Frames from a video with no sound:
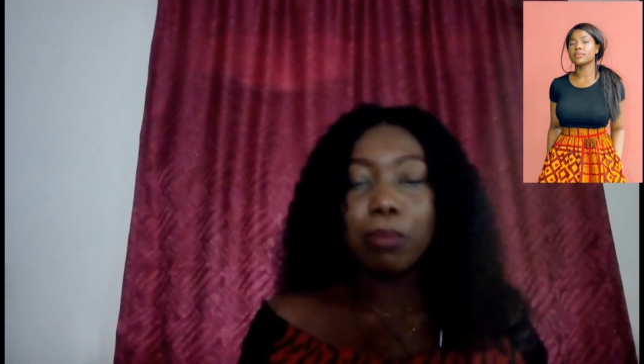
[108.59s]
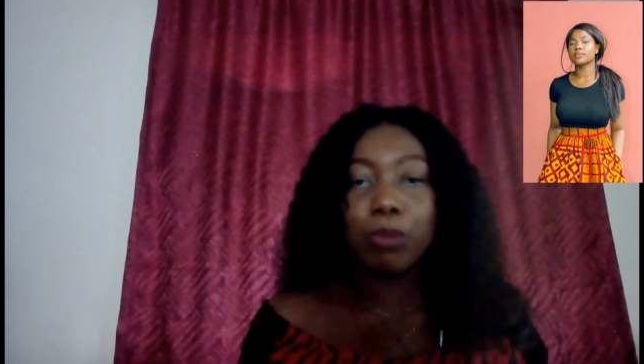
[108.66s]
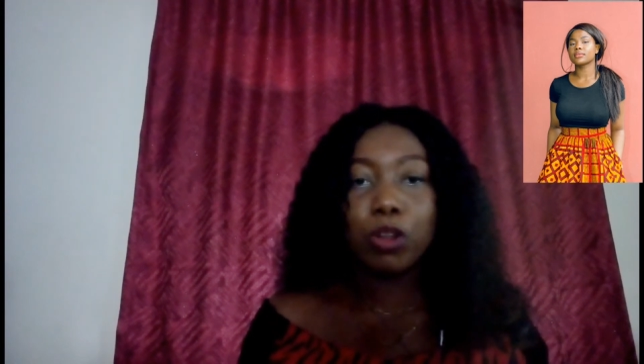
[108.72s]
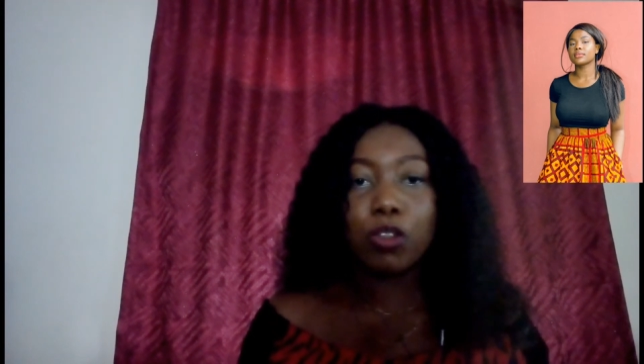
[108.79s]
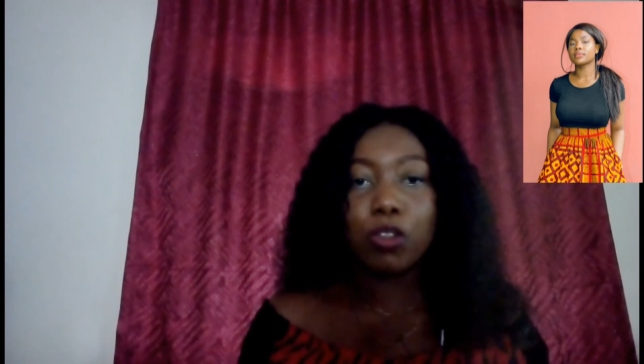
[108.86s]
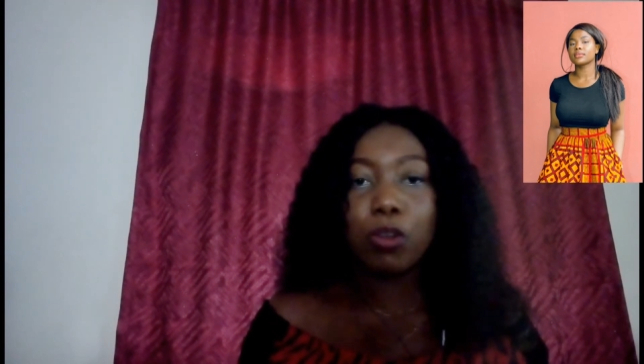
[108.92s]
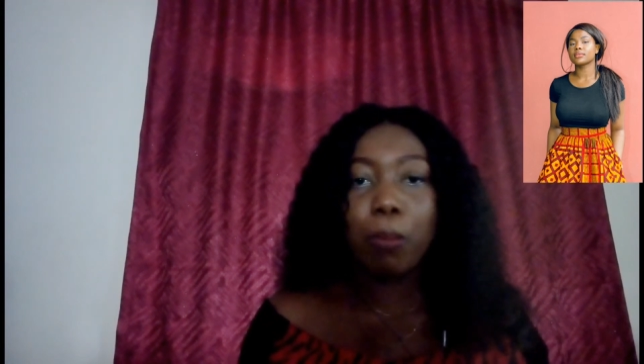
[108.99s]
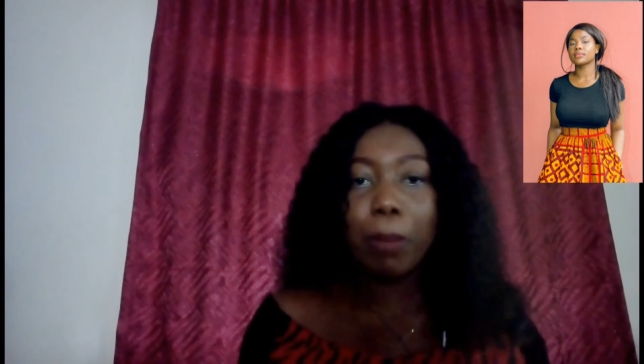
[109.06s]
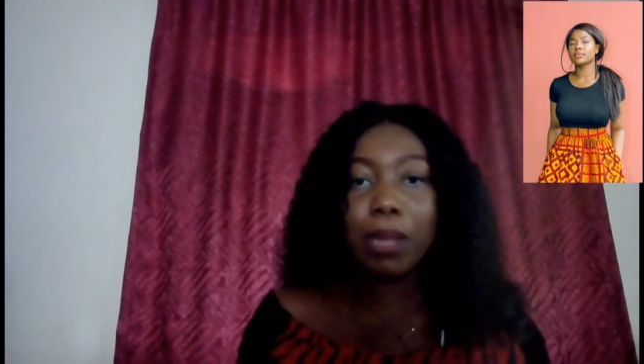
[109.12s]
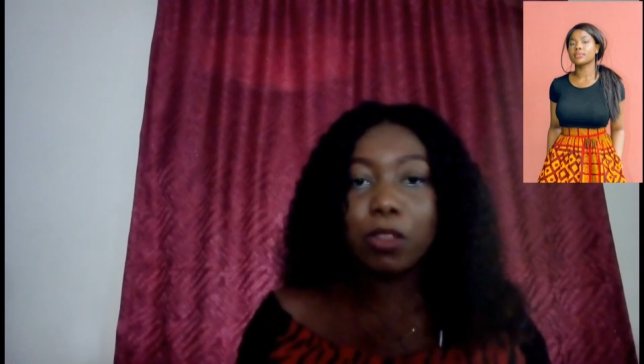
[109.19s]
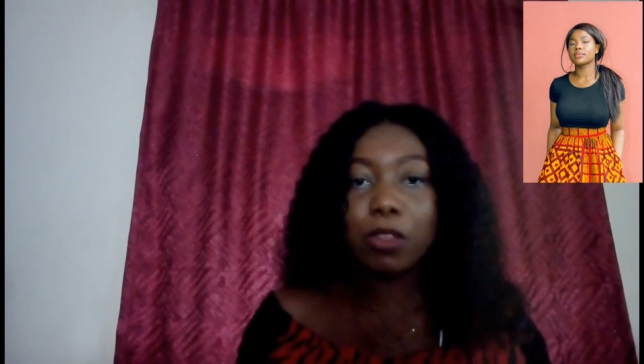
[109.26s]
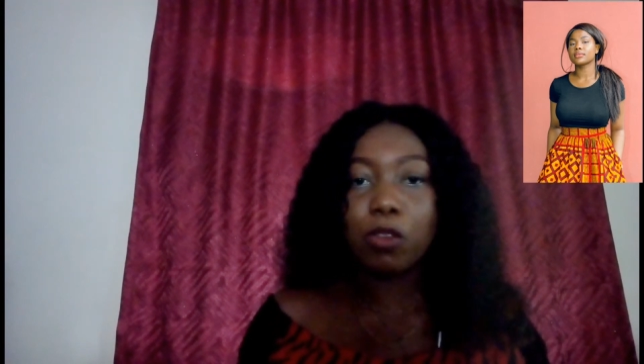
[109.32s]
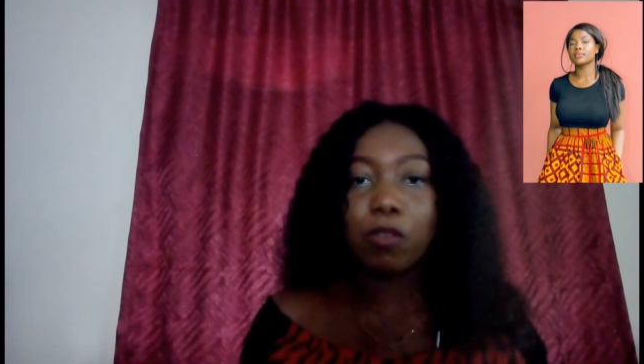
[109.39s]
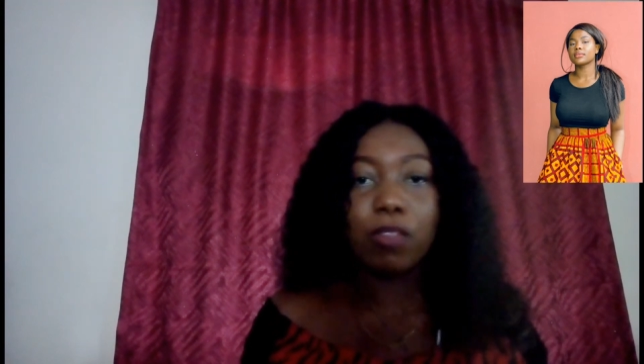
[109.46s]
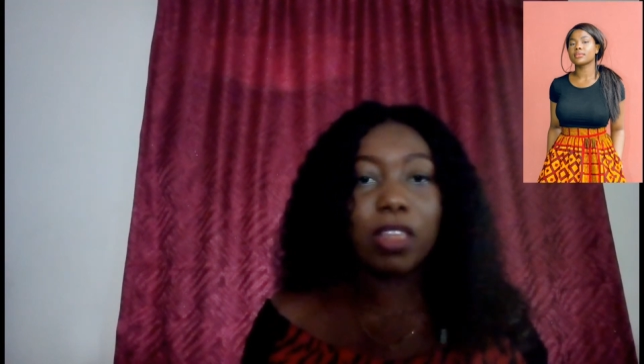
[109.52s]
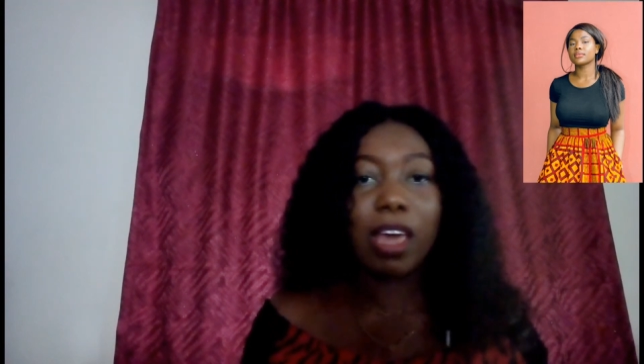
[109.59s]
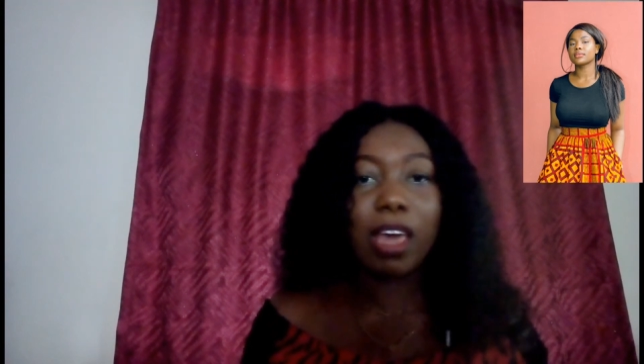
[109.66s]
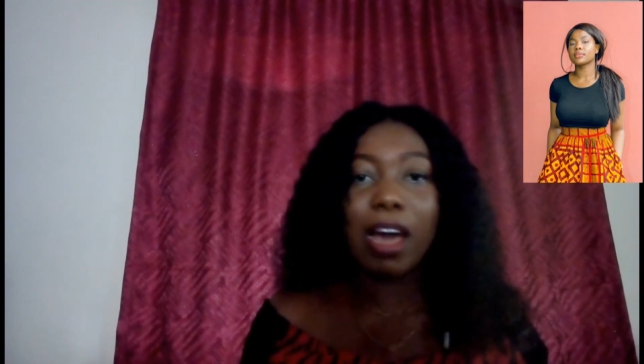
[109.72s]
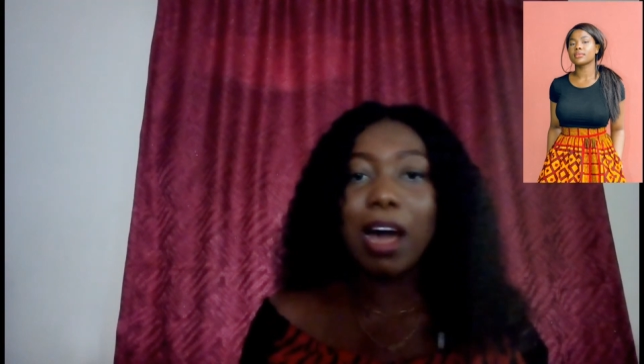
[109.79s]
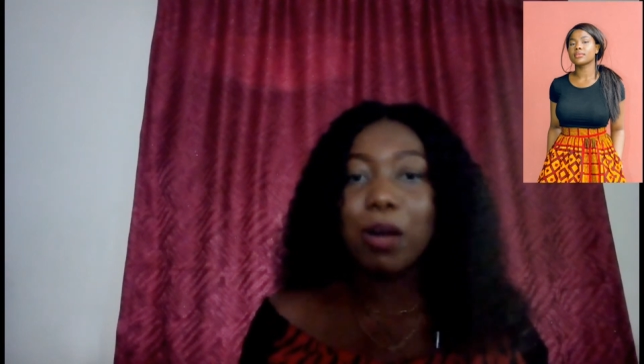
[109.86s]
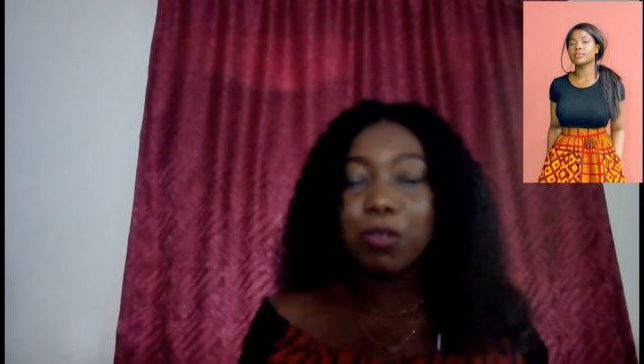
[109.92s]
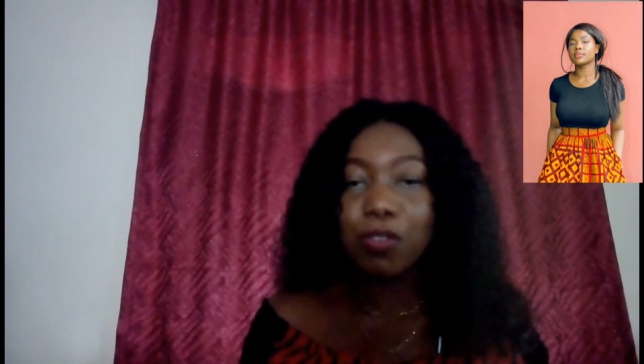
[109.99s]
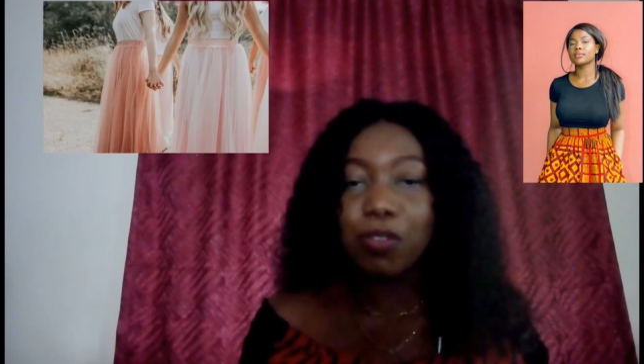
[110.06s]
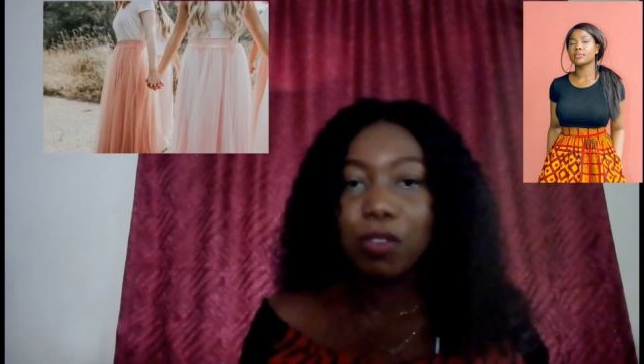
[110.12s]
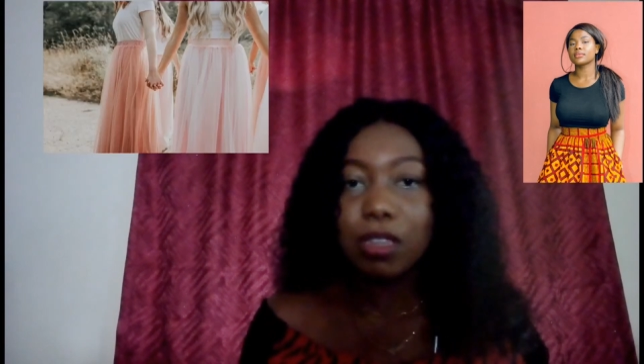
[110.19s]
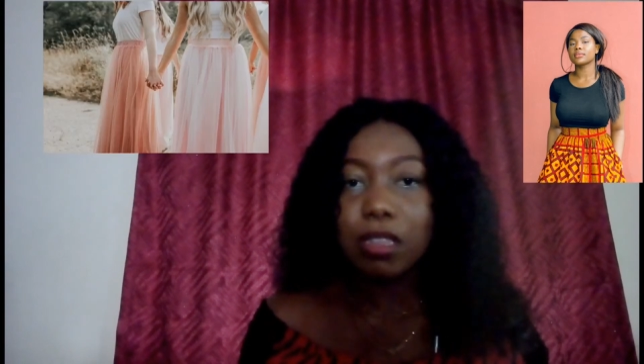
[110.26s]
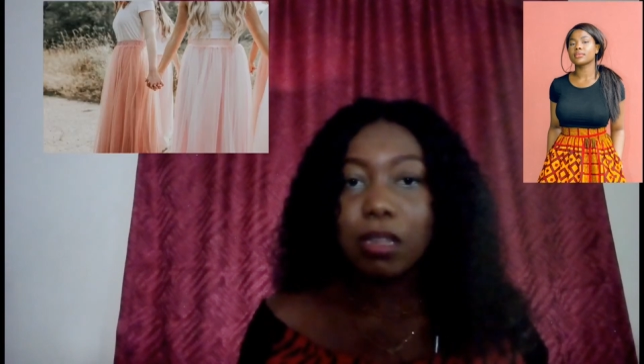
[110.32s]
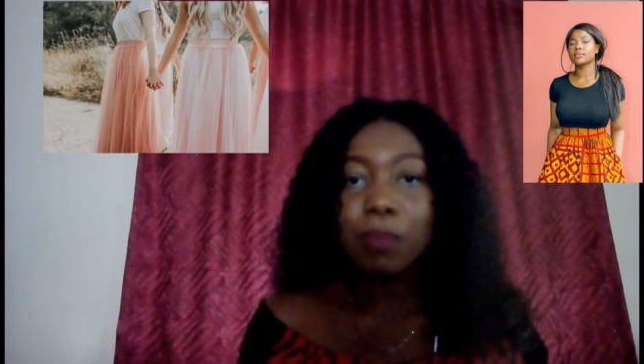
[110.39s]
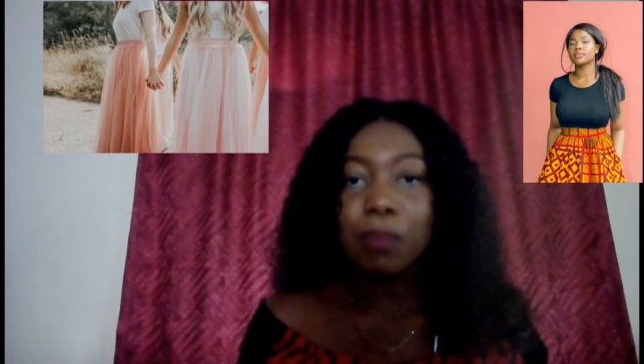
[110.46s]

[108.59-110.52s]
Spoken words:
bottom part of their outfit.